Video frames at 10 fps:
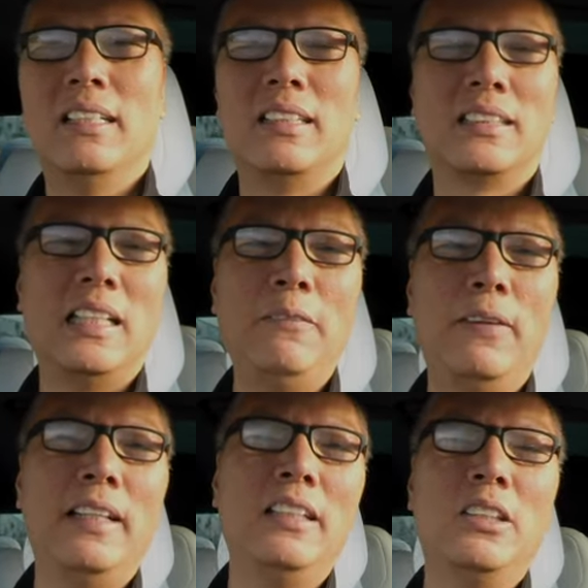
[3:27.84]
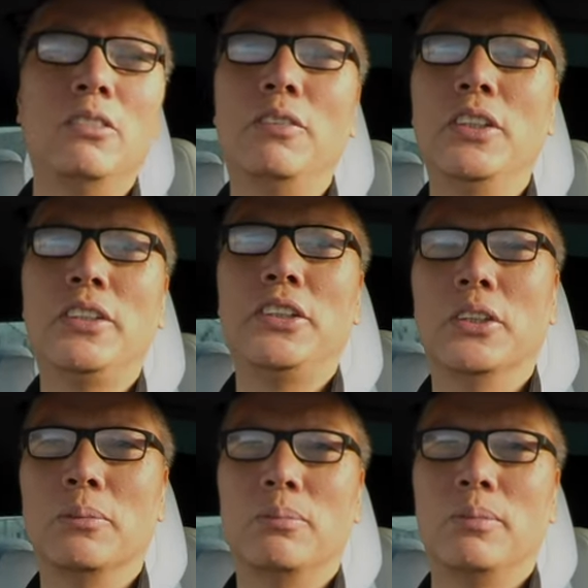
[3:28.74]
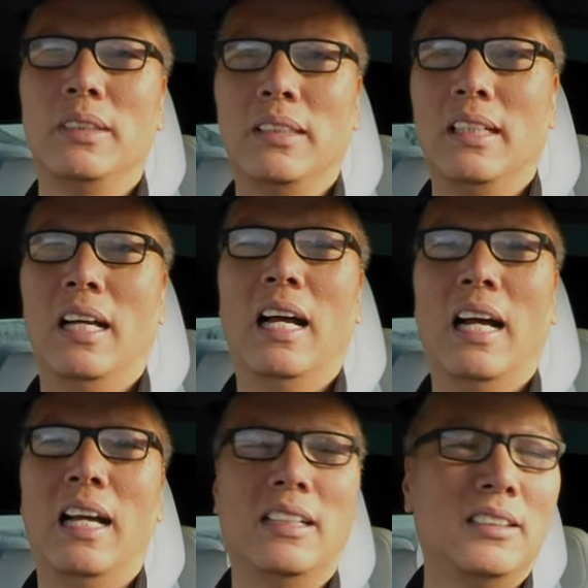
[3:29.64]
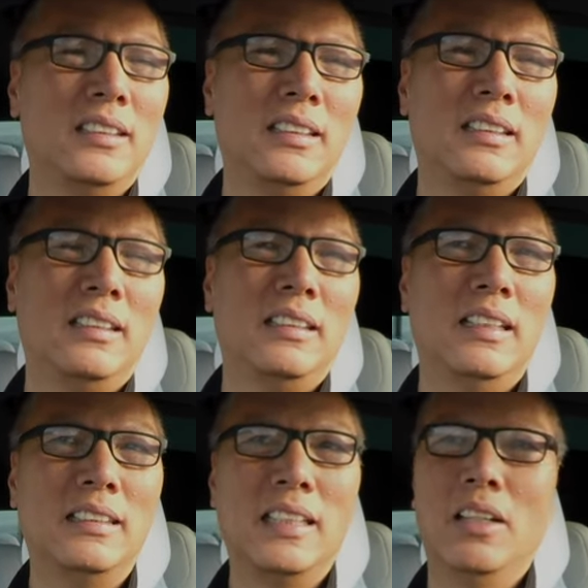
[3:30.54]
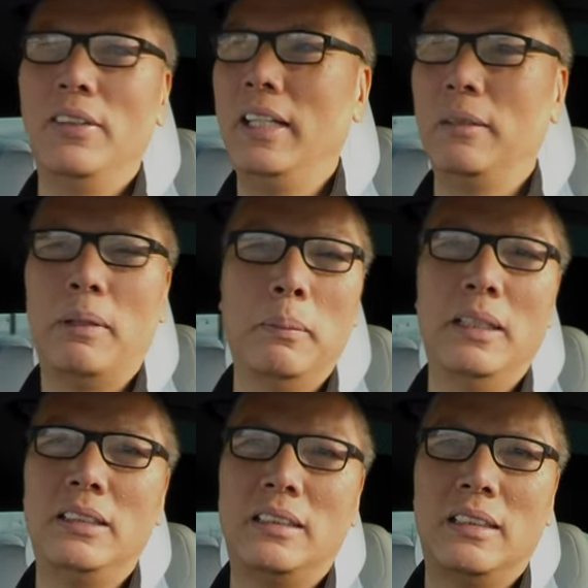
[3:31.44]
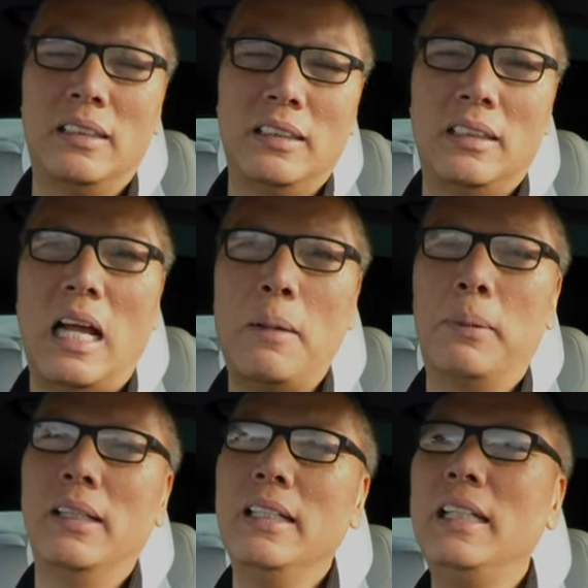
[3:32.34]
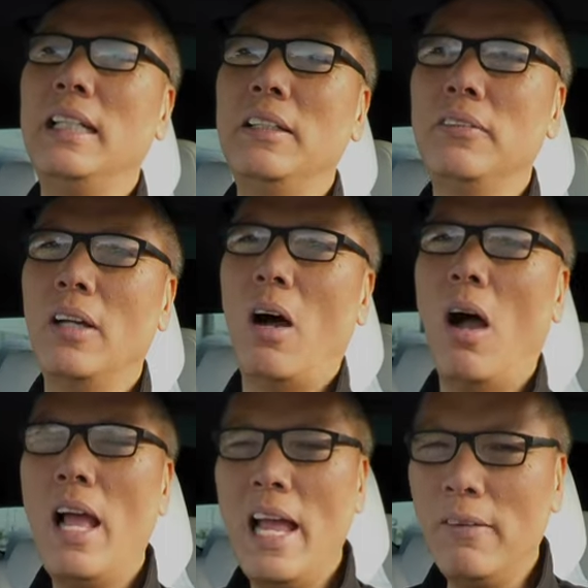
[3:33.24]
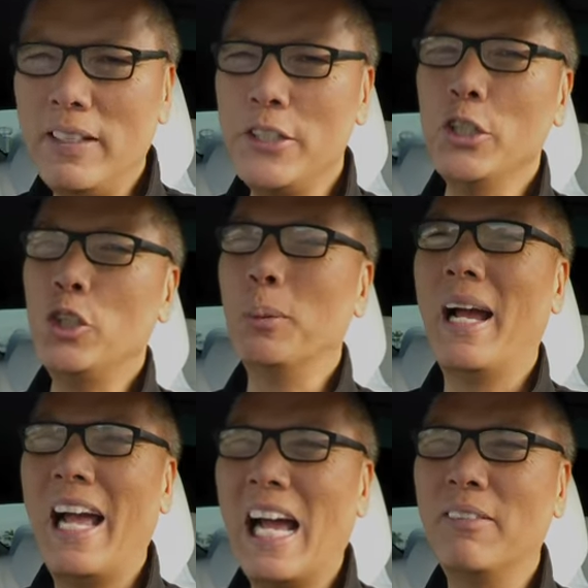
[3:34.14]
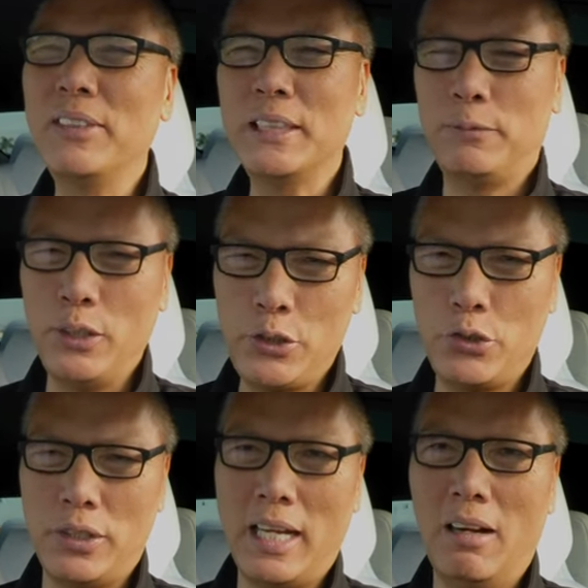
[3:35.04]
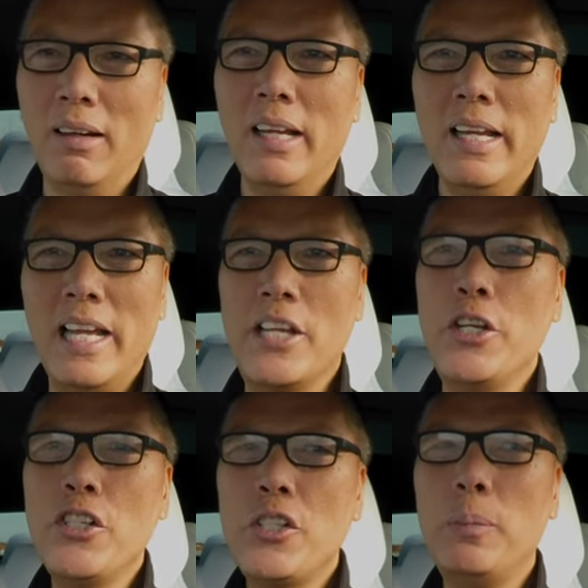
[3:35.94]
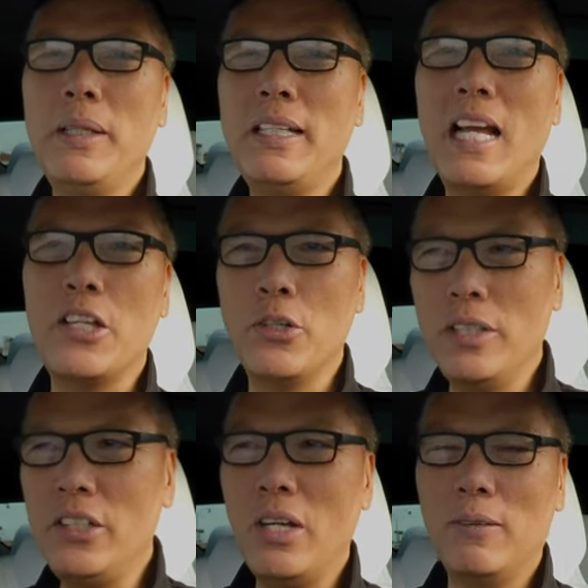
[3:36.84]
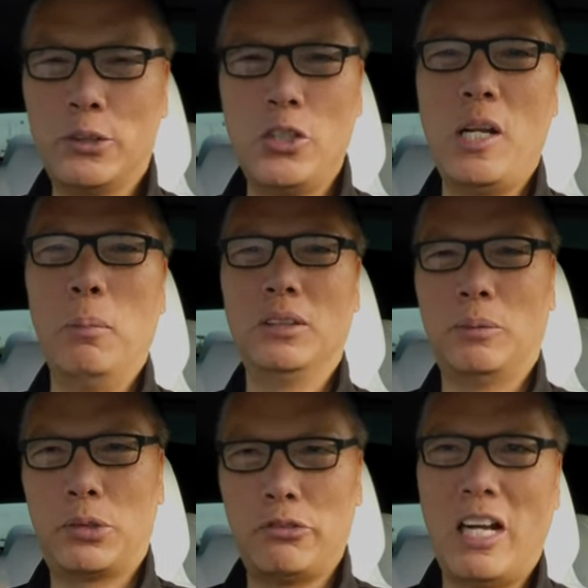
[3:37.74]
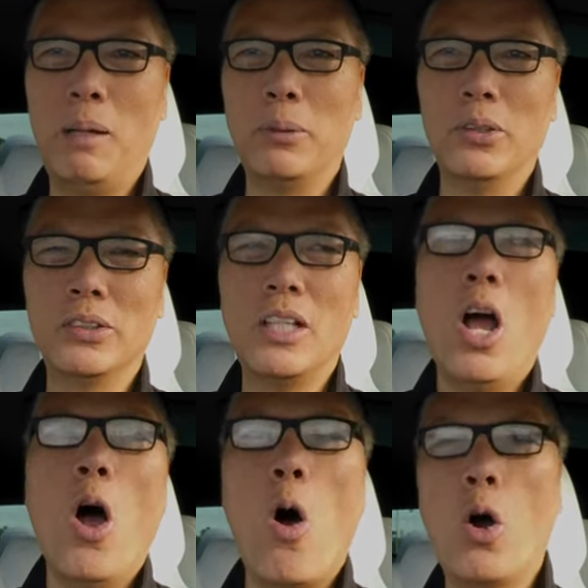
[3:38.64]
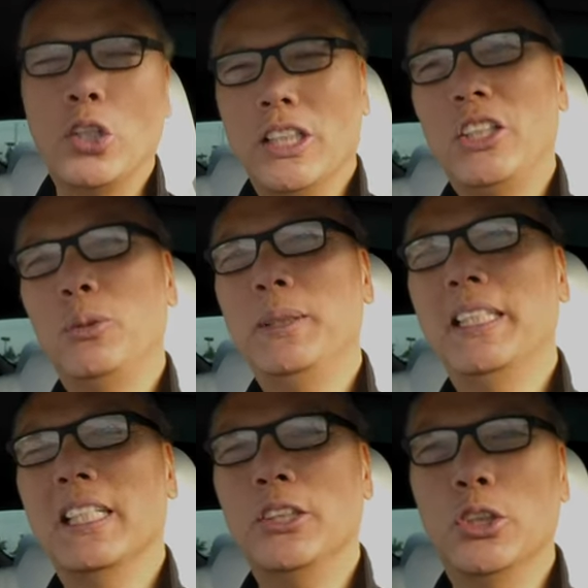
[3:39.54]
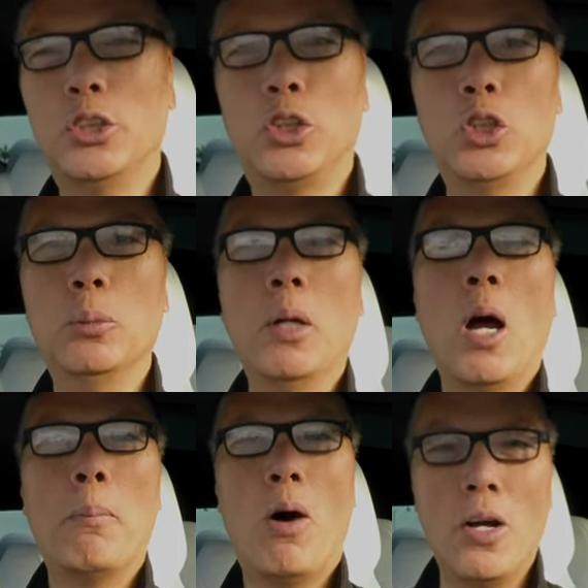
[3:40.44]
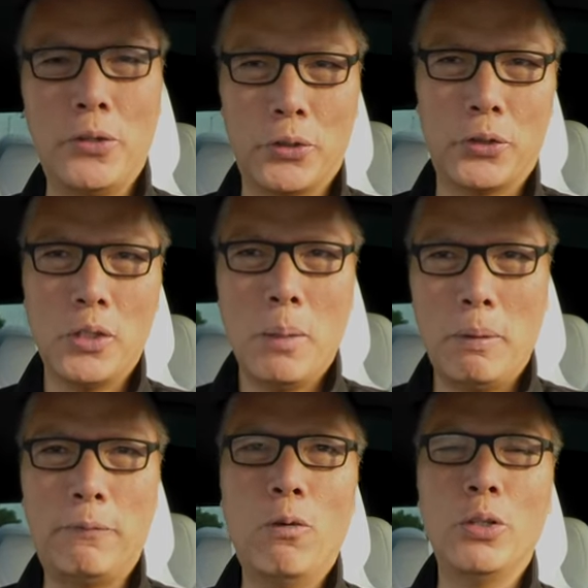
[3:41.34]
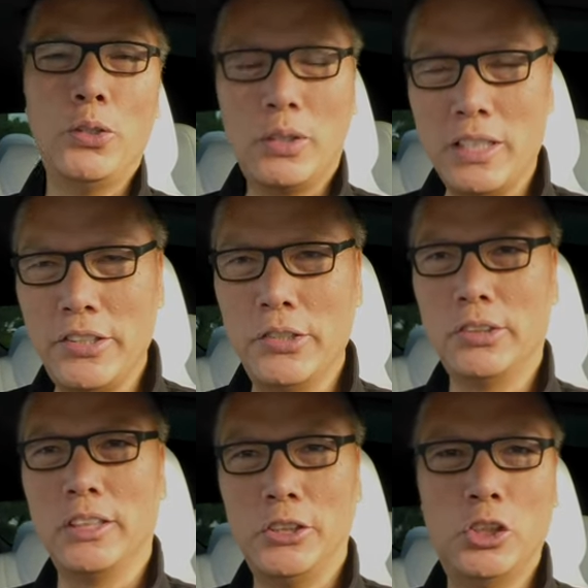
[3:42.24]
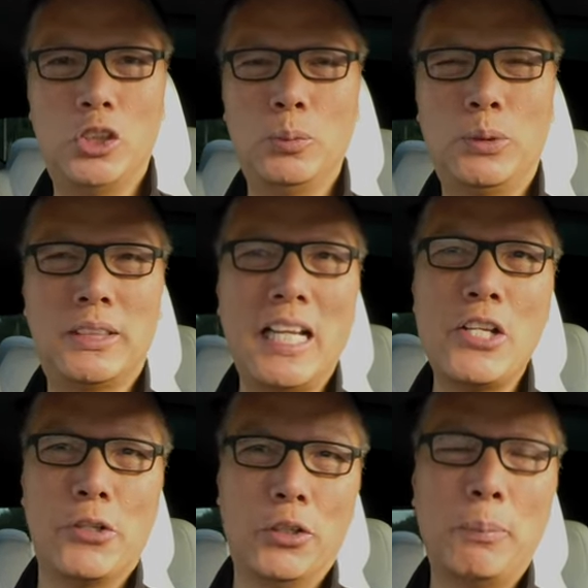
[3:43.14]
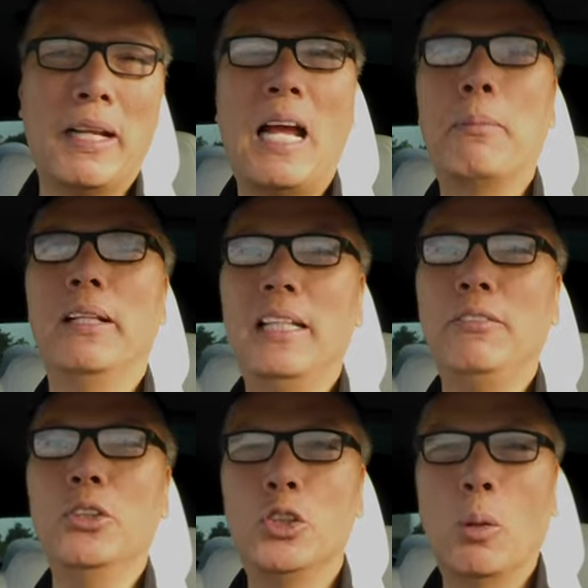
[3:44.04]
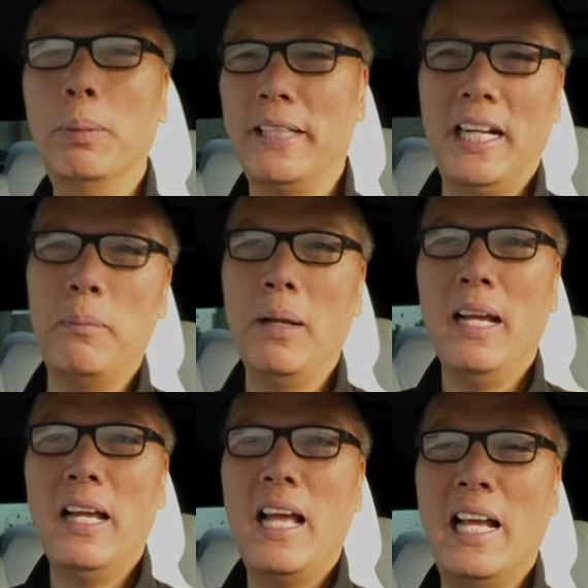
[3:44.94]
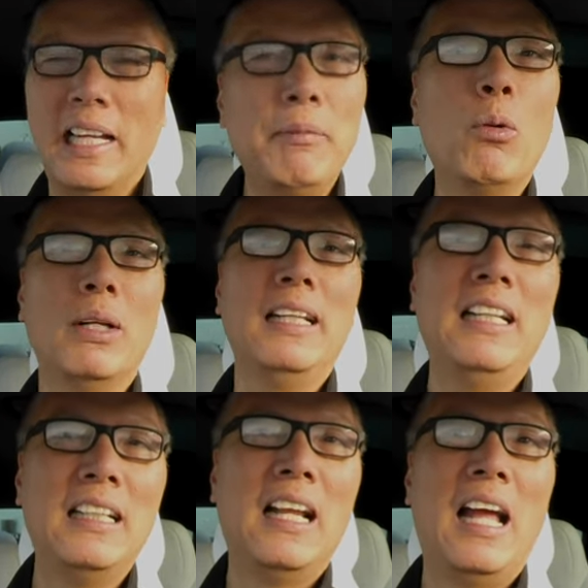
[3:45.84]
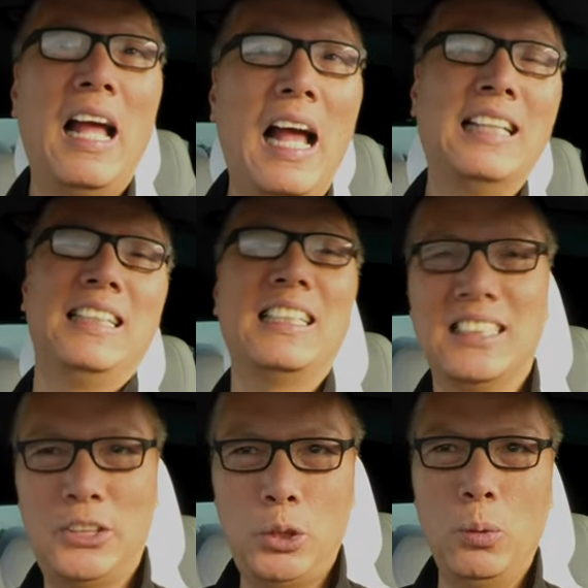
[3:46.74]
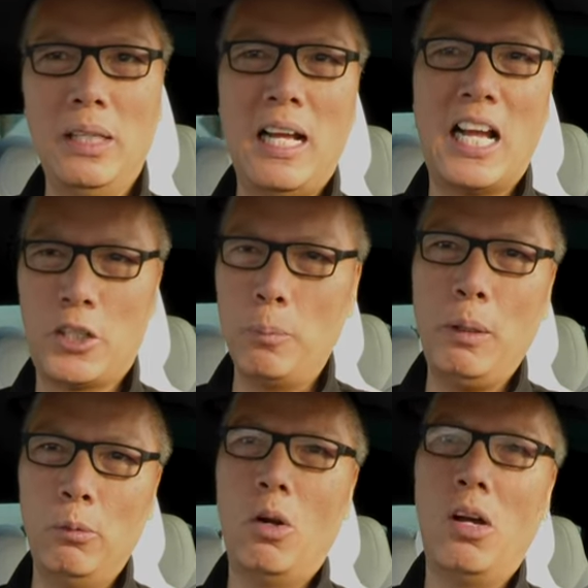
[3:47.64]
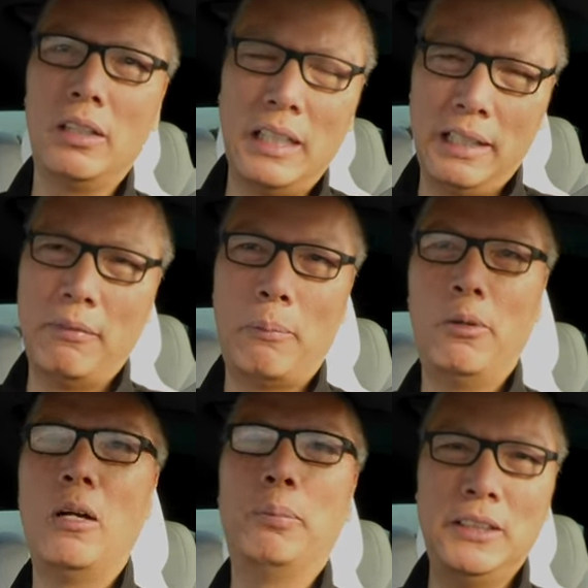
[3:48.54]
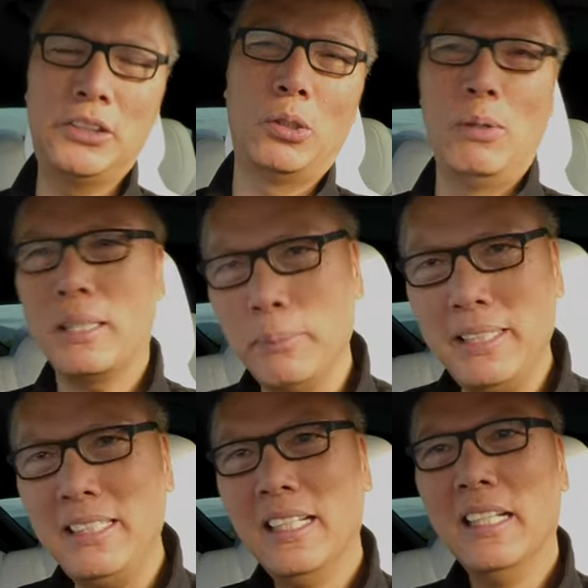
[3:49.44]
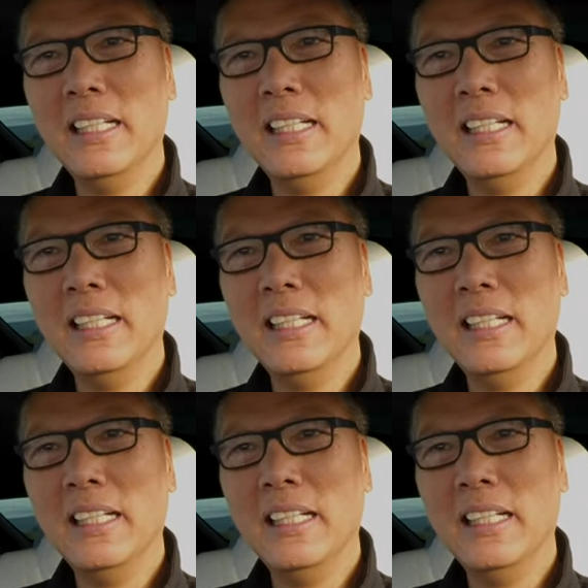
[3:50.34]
The same thing with YouTube. Uh, instead of hitting publish, I believe every YouTuber has this feature now. It used to be that you need to have a certain number of subscribers or you need to be a YouTube partner before you can use the YouTube scheduler, but I believe YouTube opened it up and everyone has access to it. I could be wrong, and if I'm wrong, please correct me.